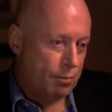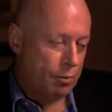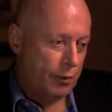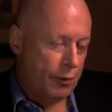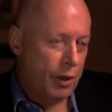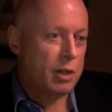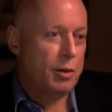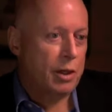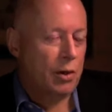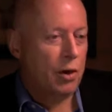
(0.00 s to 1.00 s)
prefer to
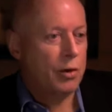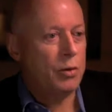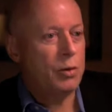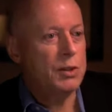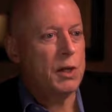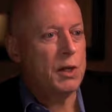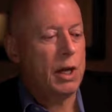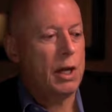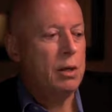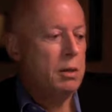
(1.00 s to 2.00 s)
be a God who would
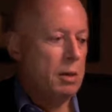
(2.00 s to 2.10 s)
say,